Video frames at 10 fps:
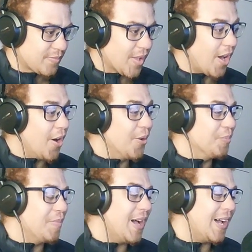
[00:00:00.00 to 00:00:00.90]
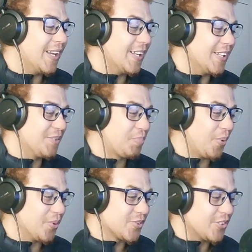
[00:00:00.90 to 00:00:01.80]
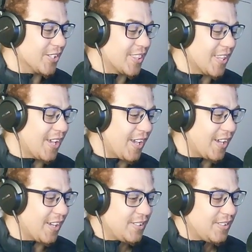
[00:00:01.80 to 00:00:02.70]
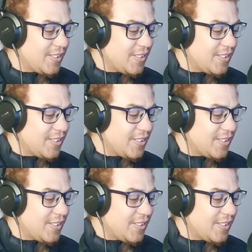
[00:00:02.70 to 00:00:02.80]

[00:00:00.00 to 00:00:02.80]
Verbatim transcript: Oh man, and Paul's not there.